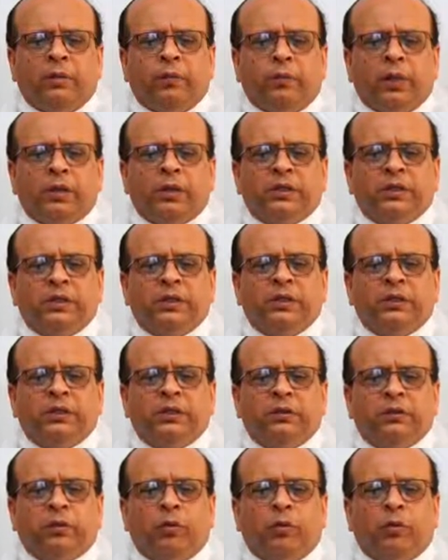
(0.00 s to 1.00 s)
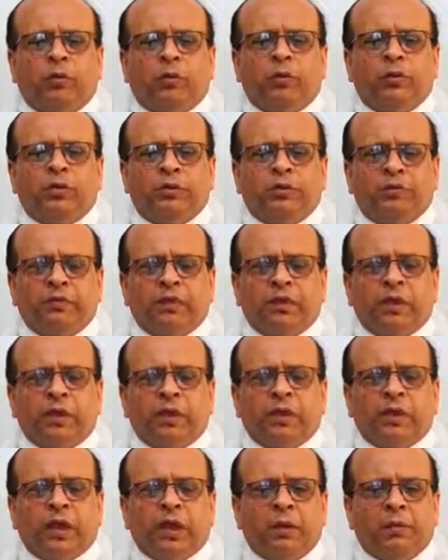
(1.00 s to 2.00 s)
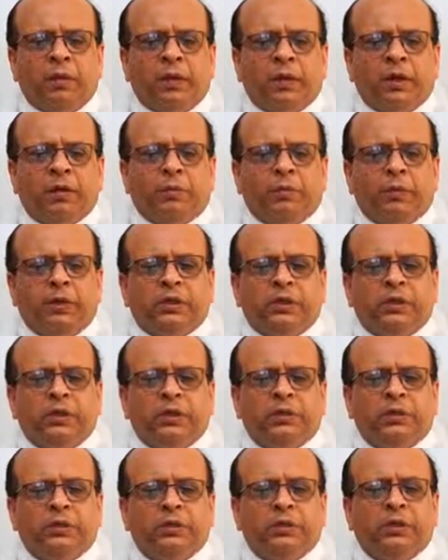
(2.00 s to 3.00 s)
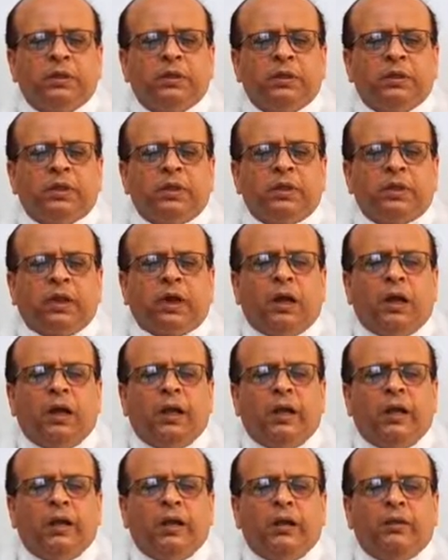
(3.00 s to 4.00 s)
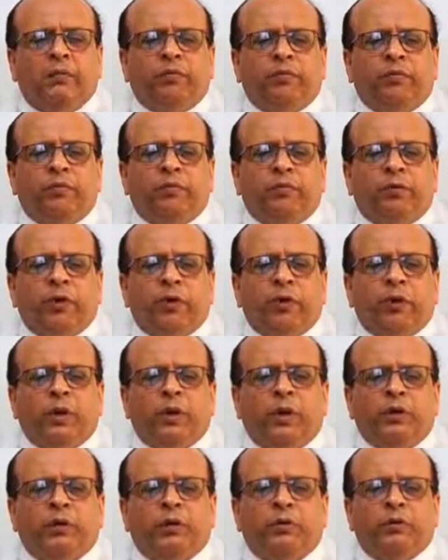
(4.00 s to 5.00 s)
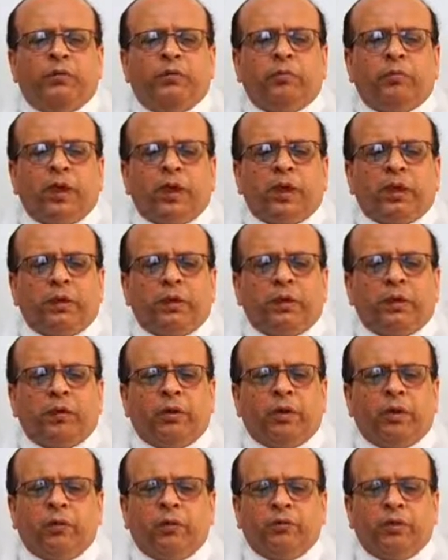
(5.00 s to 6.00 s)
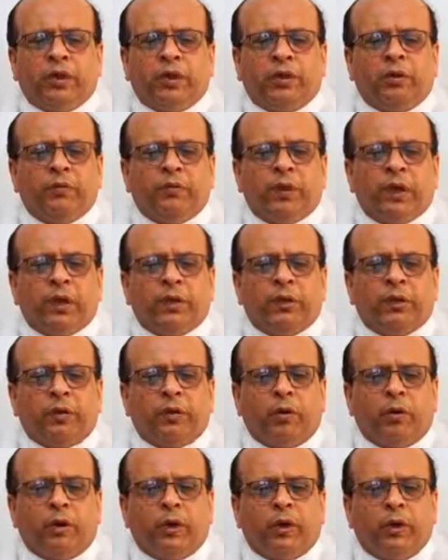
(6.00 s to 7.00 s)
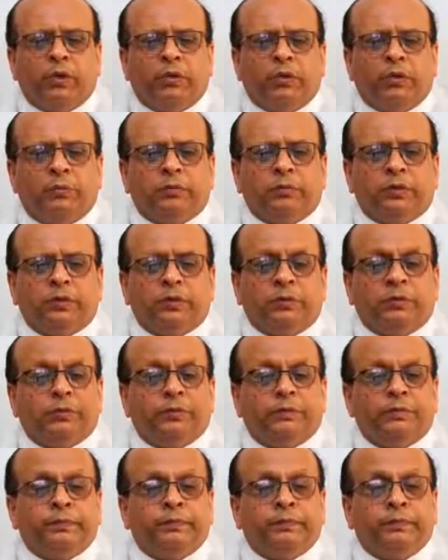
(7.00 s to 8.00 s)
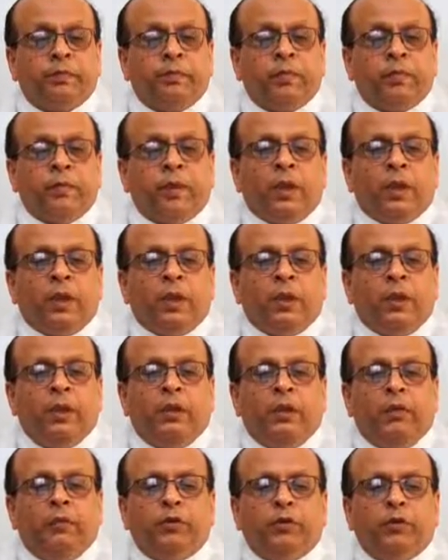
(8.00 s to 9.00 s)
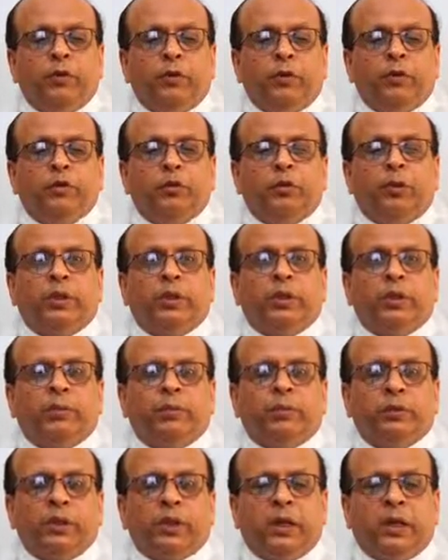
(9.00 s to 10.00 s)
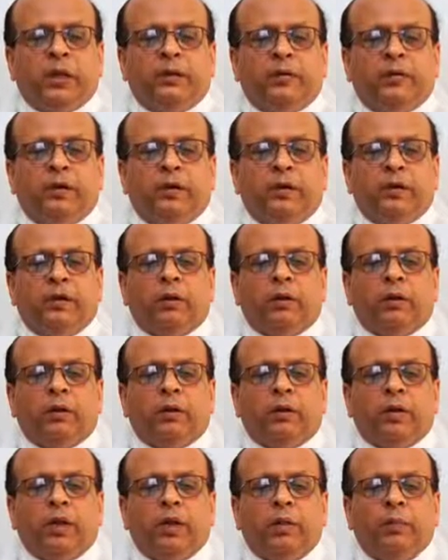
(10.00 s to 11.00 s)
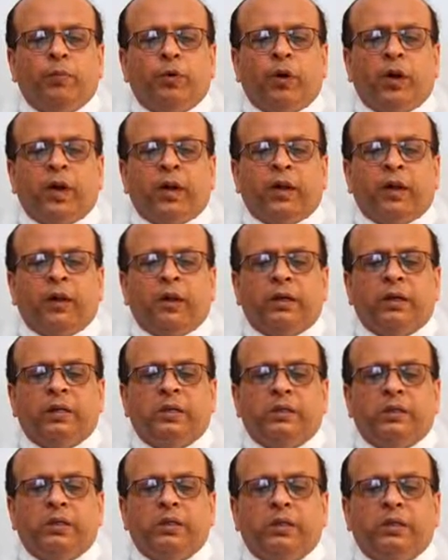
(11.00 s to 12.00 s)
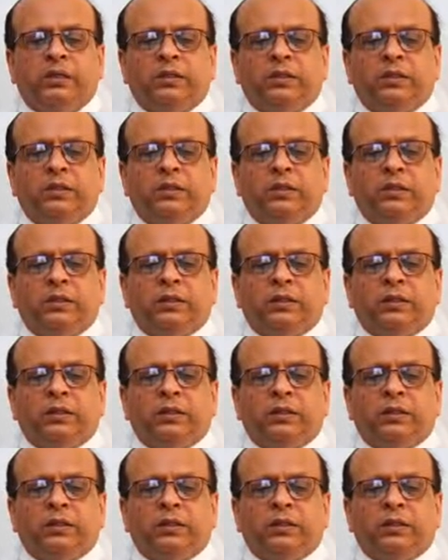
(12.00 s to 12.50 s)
patients or severely diabetic patients, highly virulent infective microorganisms. Individuals with ipsilateral hip or ankle disease,